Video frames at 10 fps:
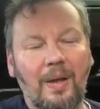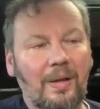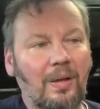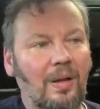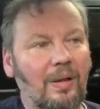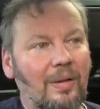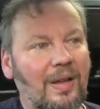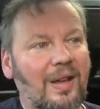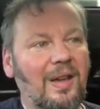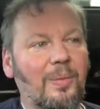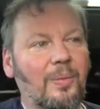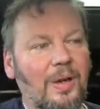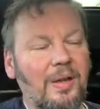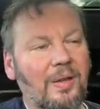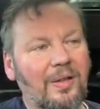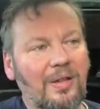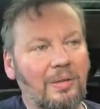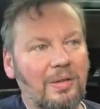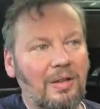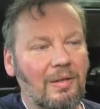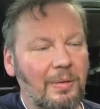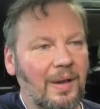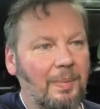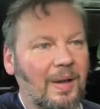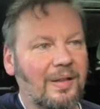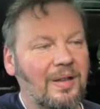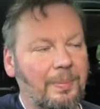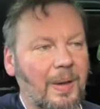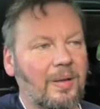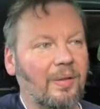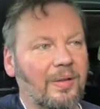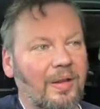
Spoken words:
and I got a little kit where you could solder your own capacitors back on,